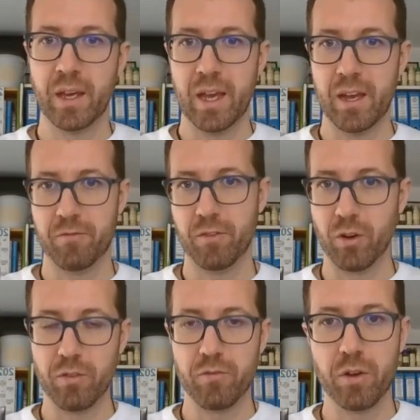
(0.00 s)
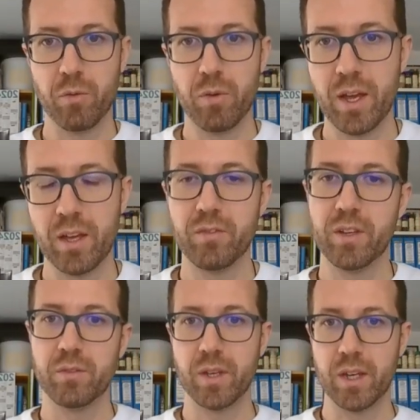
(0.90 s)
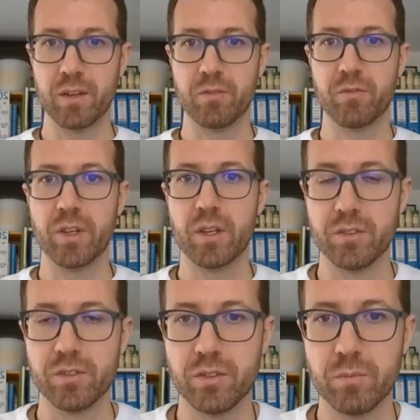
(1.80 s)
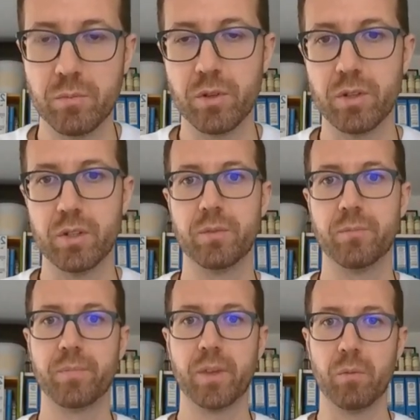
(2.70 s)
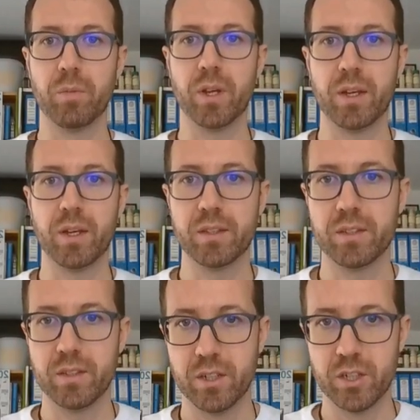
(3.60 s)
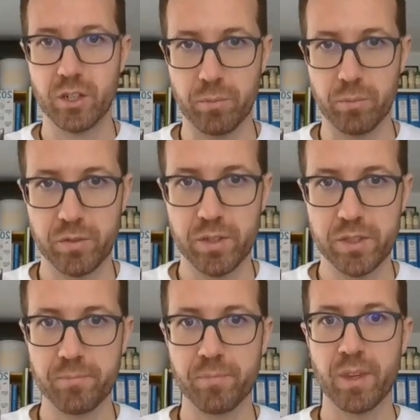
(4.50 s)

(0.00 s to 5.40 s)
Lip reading: have longer flow length and we can fill also more complicated geometries.